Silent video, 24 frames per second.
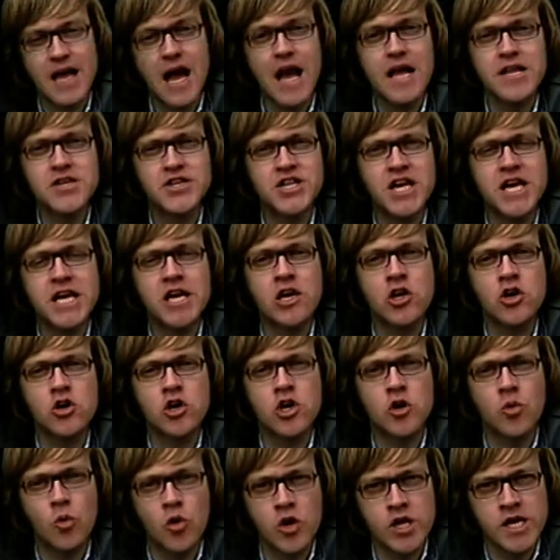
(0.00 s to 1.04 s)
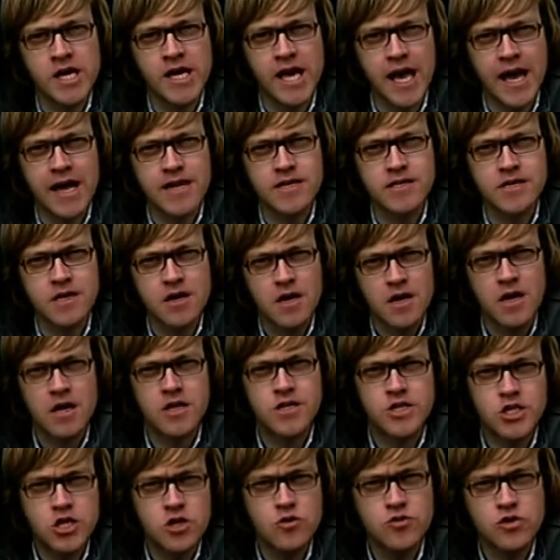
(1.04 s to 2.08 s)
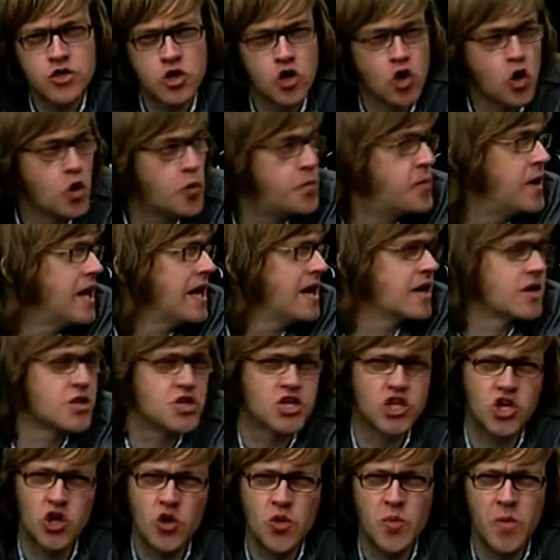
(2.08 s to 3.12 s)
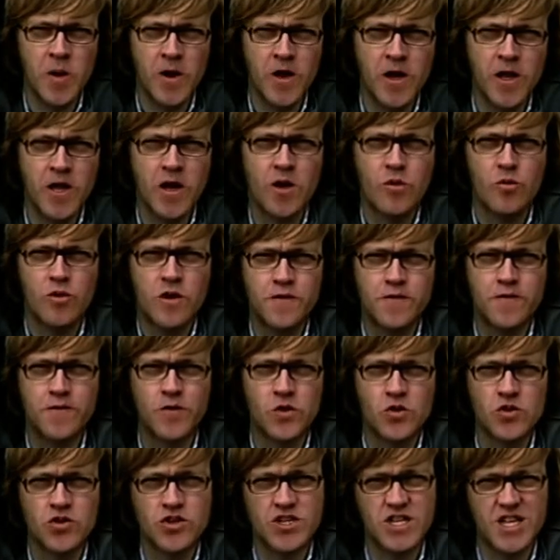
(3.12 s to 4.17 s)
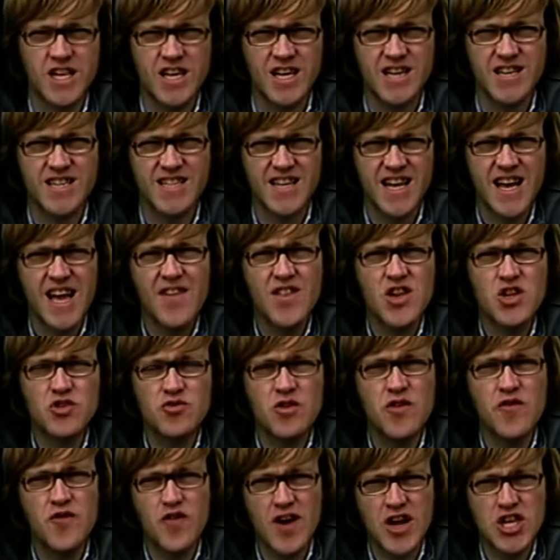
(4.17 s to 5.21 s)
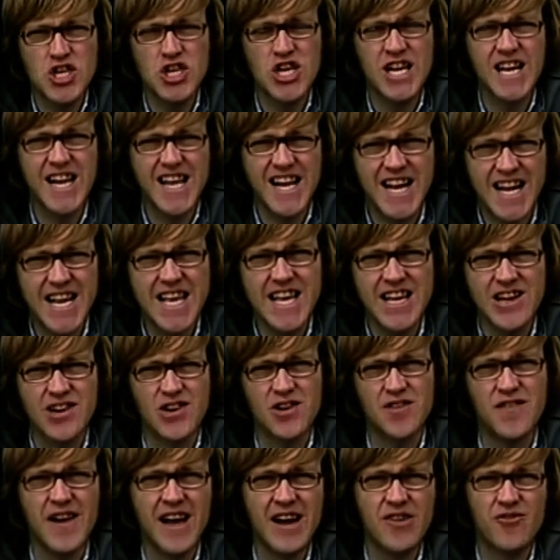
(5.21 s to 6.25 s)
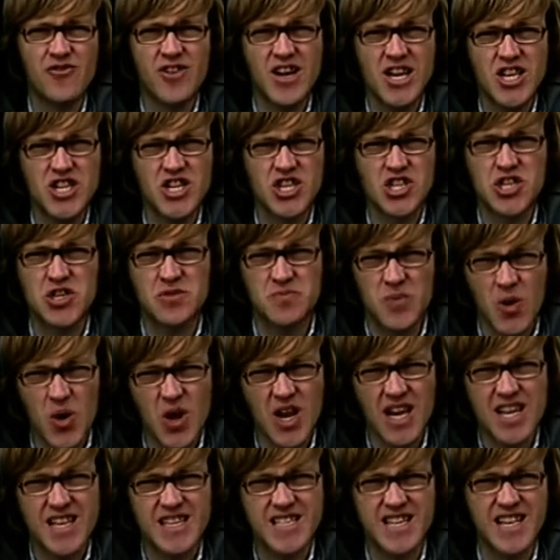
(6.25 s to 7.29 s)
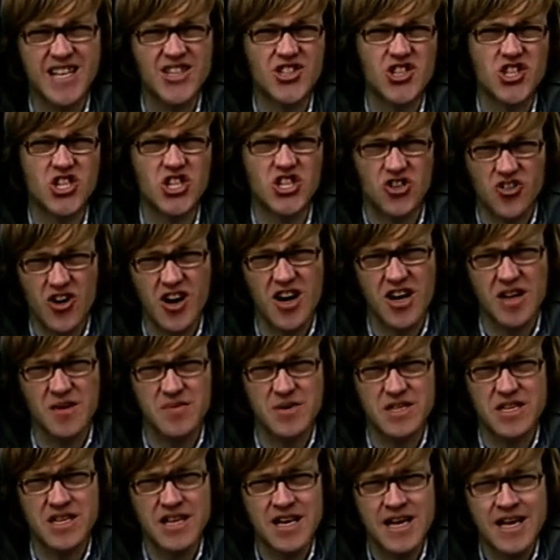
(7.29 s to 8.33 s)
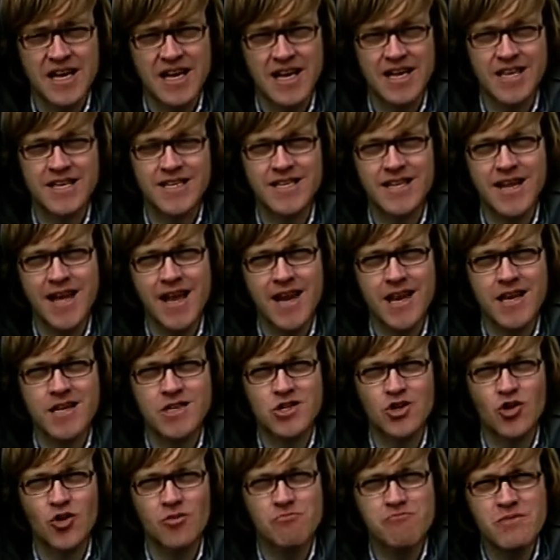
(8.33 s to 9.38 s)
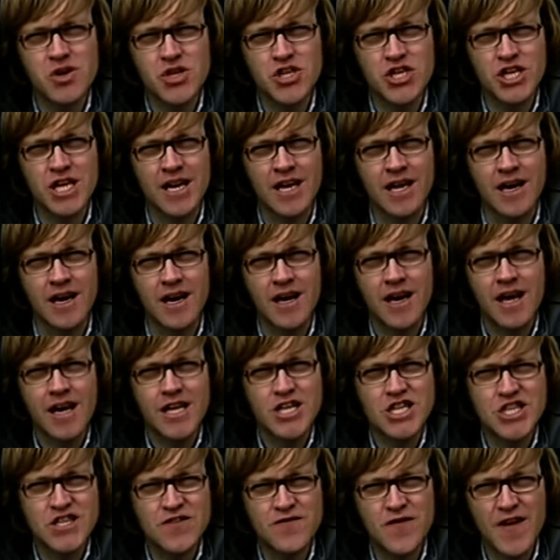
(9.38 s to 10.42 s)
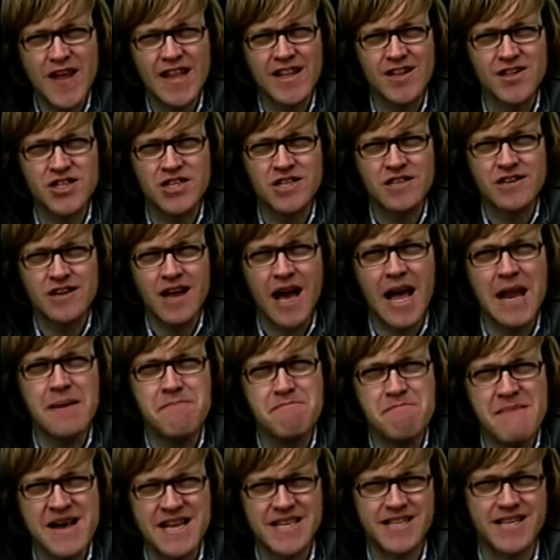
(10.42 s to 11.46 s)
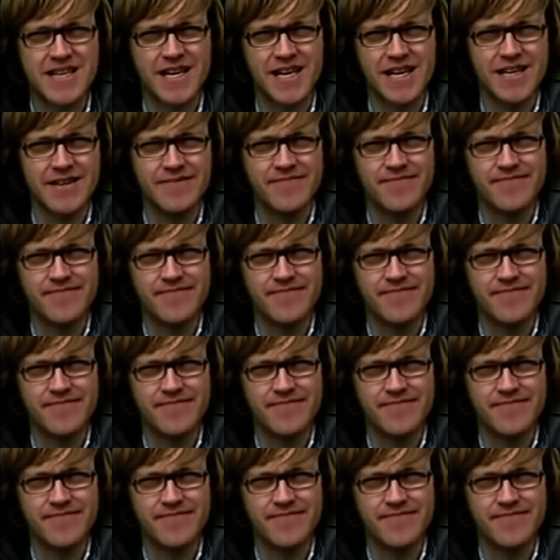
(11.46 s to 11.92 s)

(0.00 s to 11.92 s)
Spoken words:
And take a look at what you get. A two-door, pillarless coupe with 4 seats that's refreshingly clear of outrageous spoilers and stripes. Instead, it's all muscular, svelte and masculine.